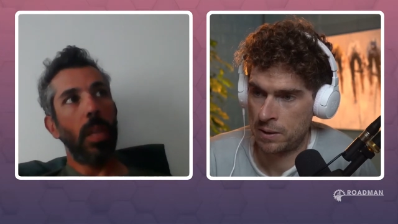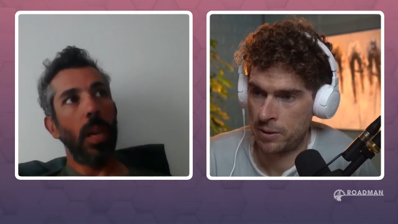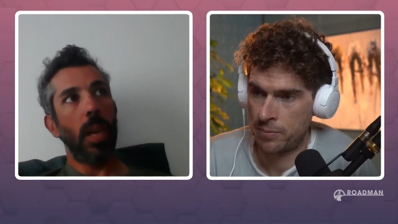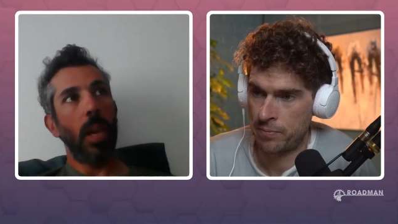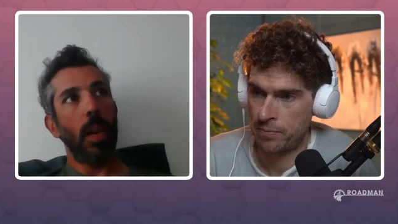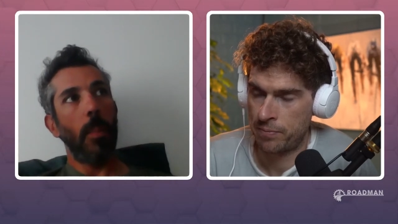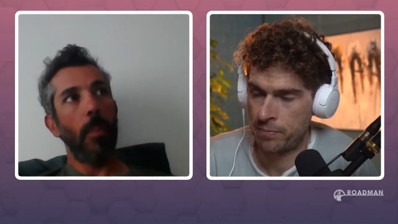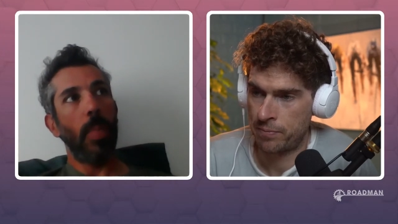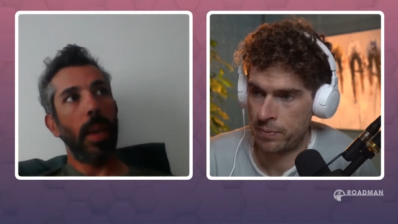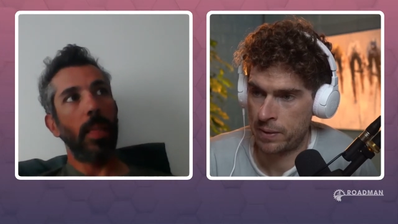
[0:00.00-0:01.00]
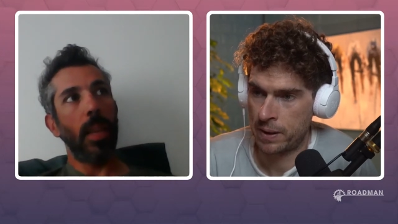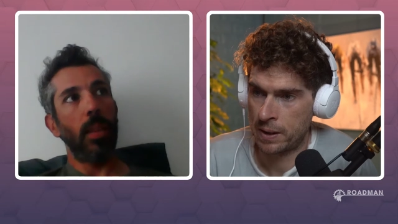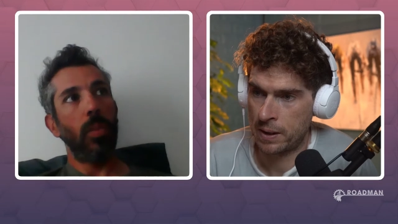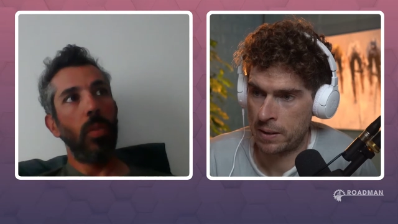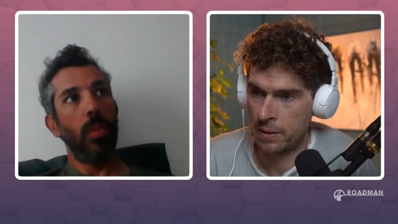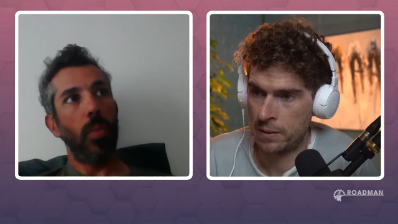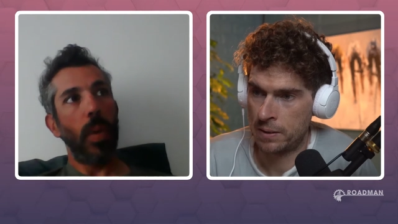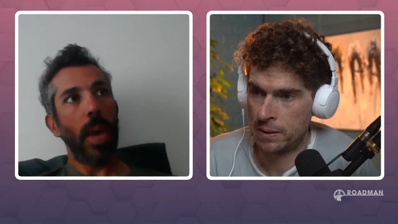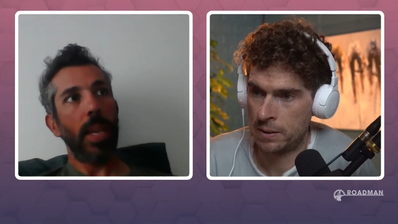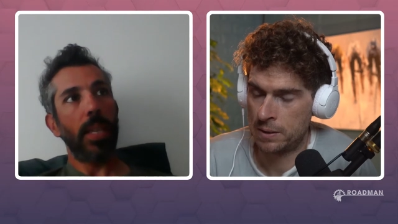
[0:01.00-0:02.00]
Speaker 1: they like they do
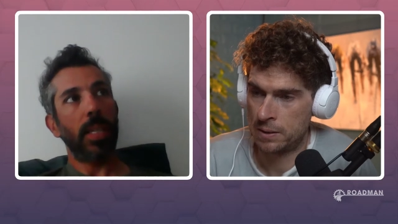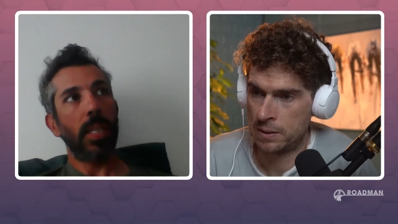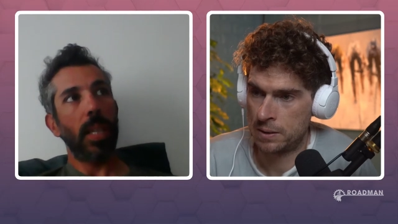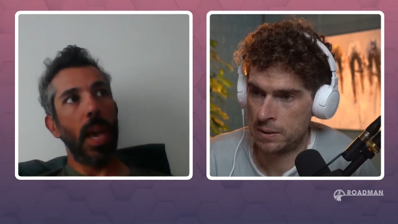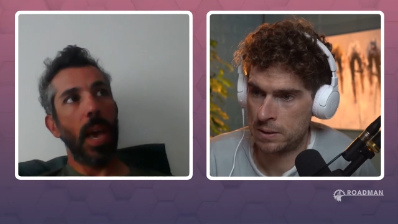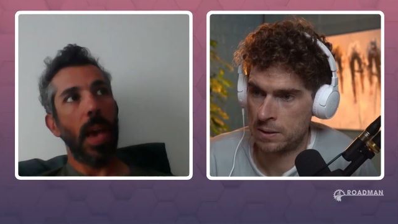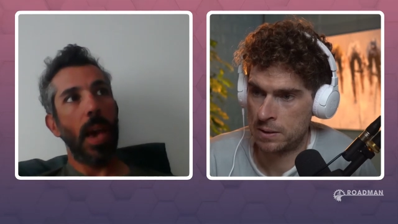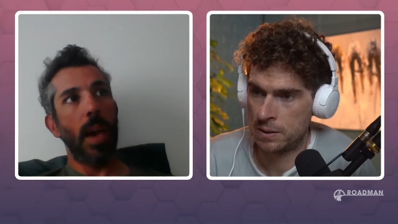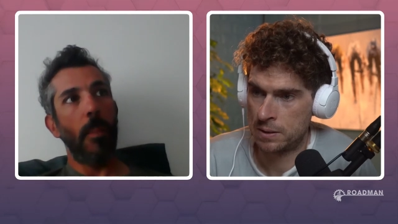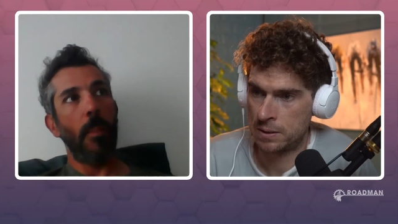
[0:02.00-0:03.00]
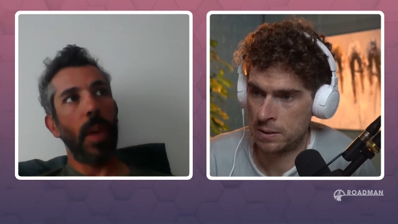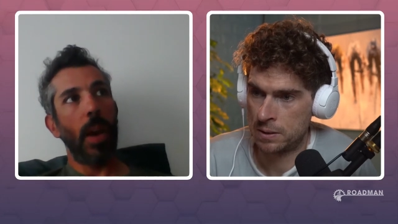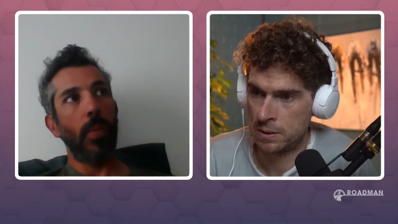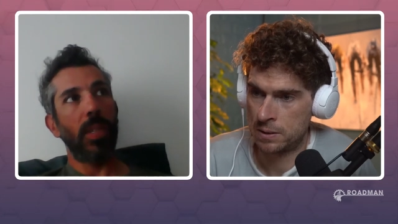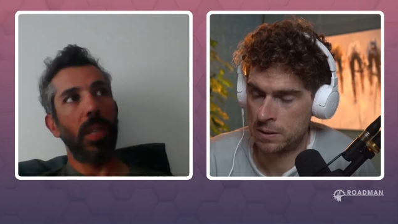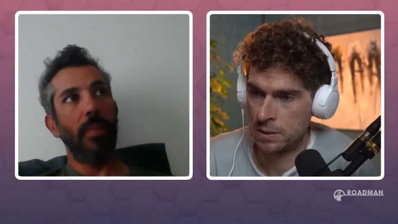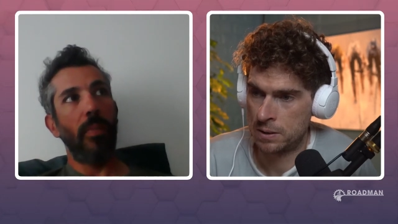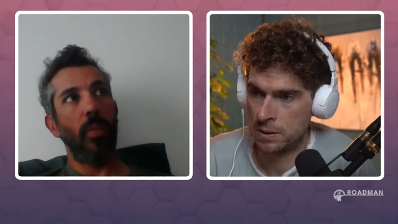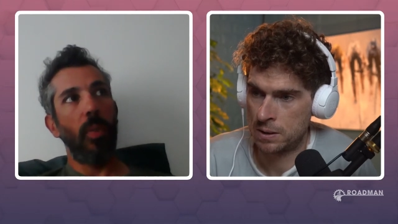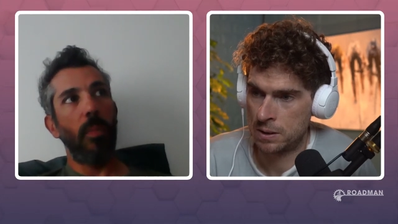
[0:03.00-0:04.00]
the race and i would say
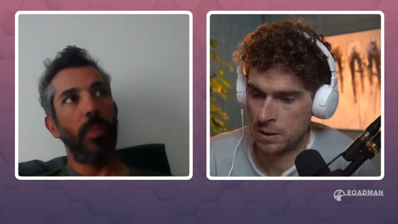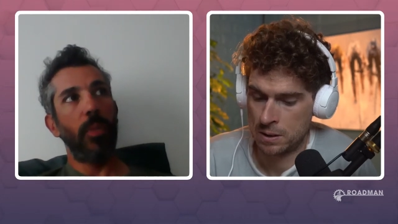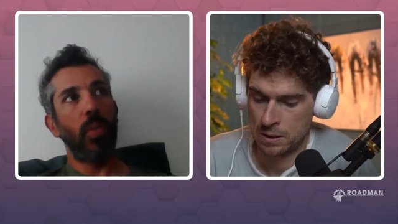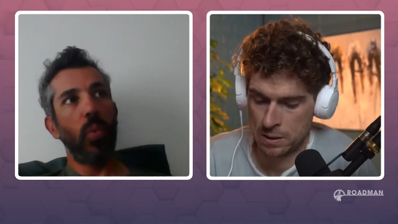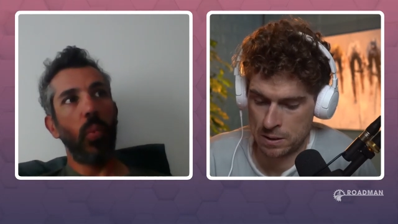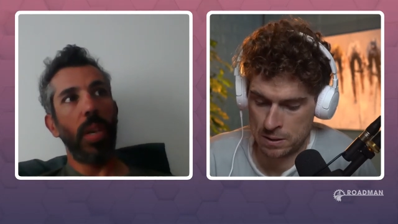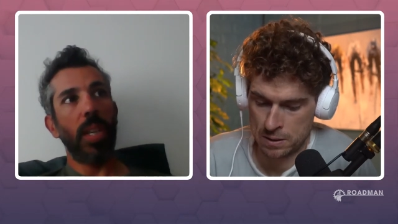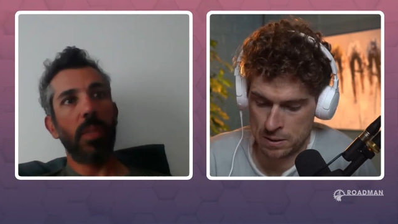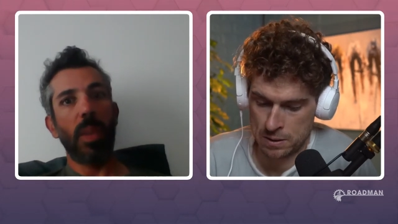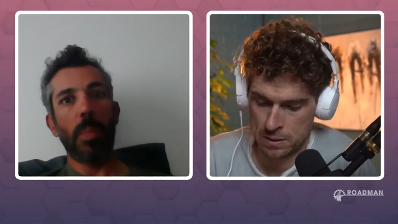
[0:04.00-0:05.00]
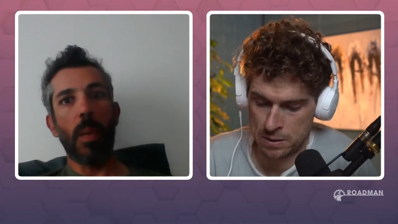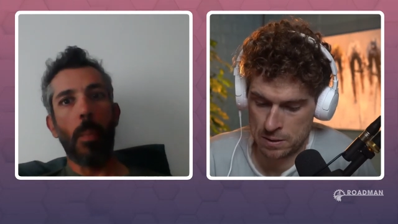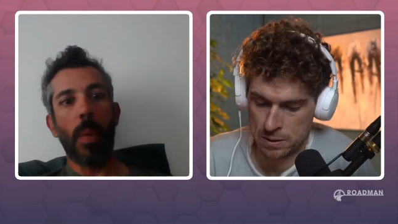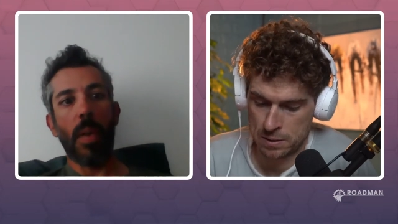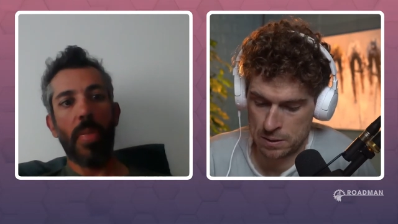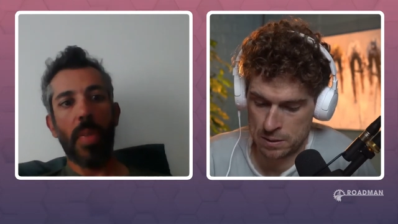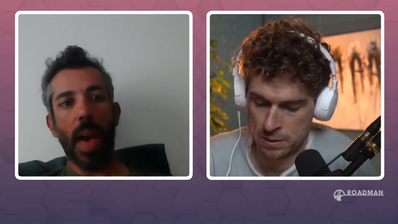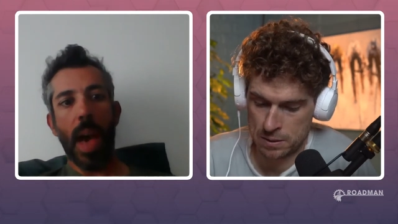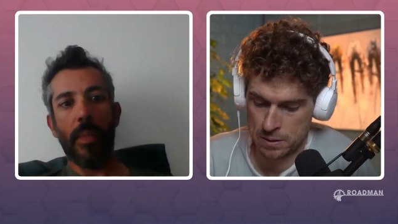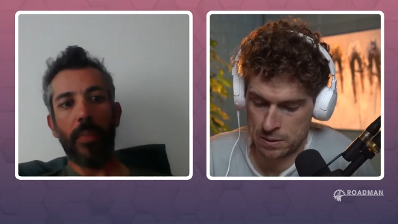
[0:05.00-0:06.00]
for two weeks maybe a month
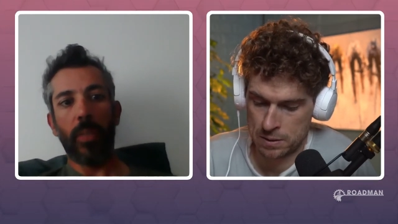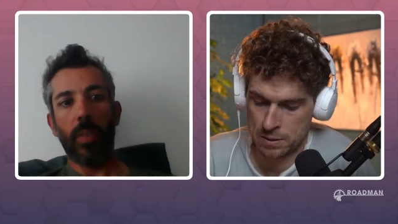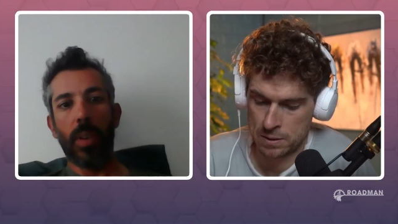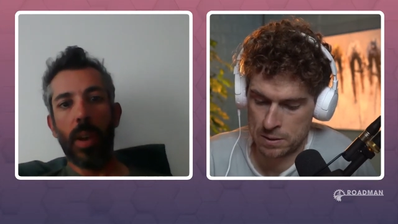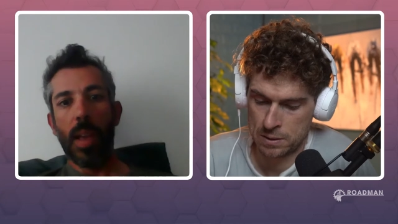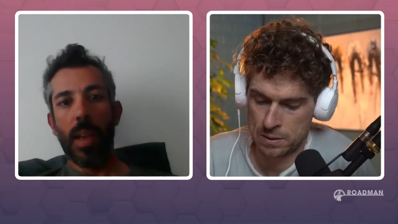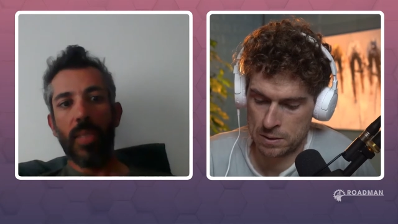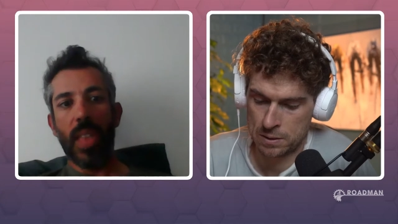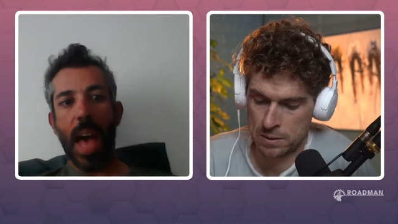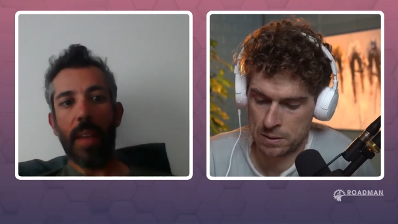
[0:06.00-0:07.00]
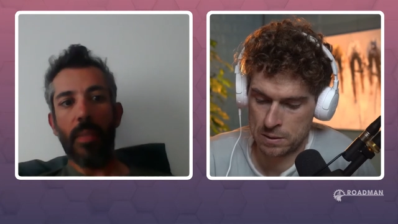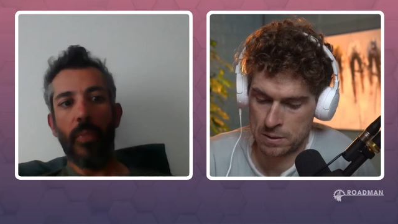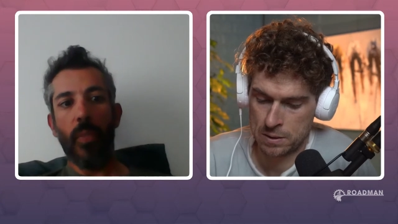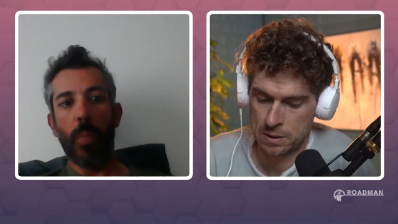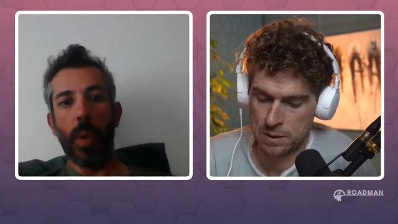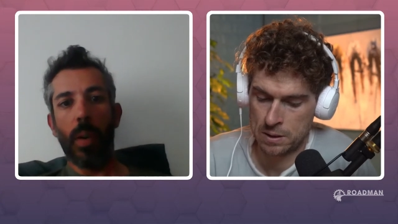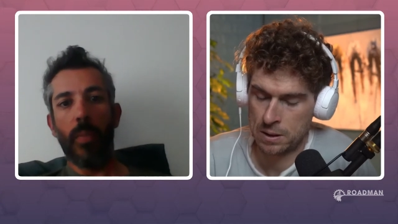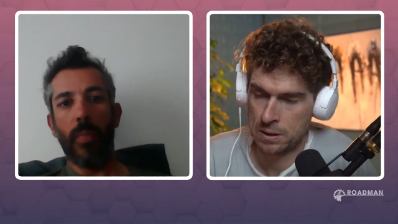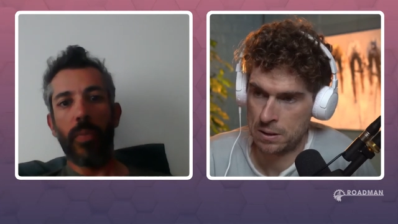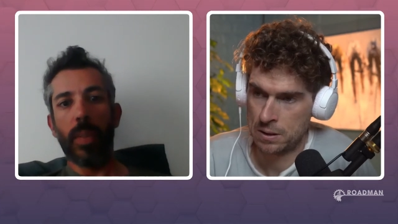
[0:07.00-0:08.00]
after they have a form
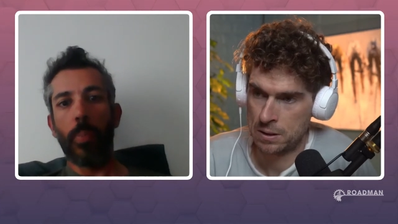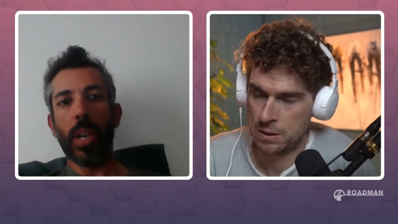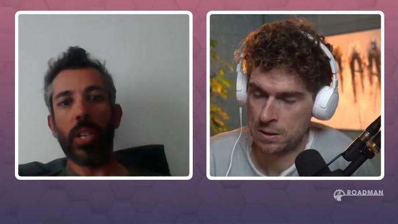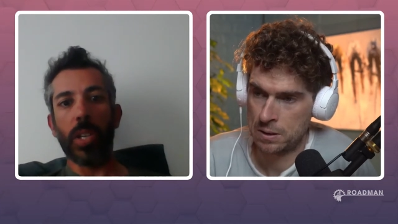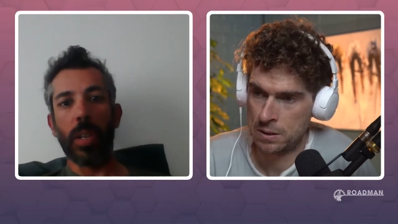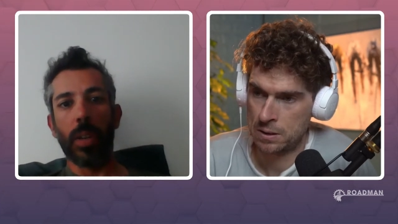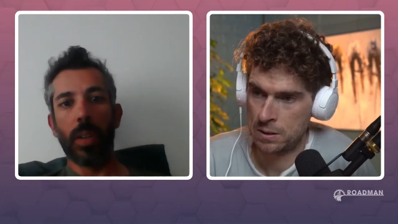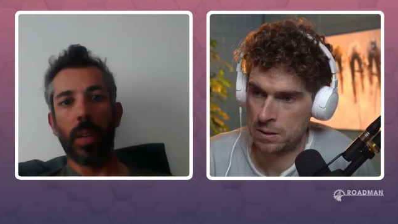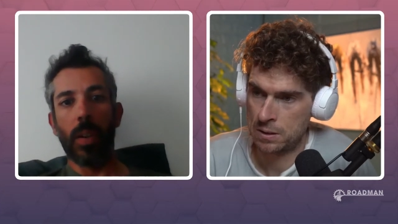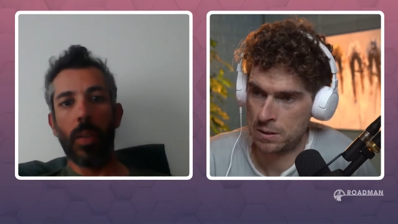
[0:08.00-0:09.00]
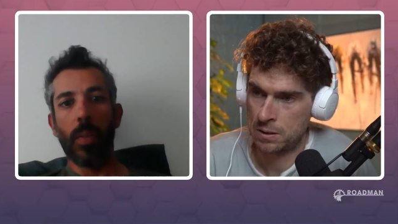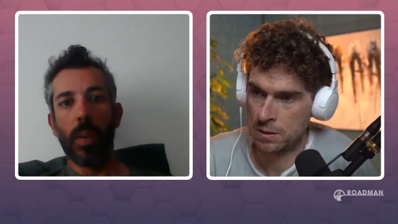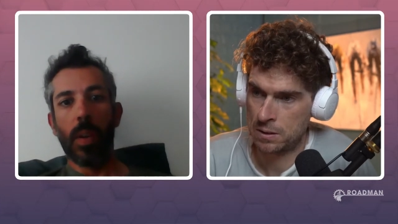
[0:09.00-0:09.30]
of depression you know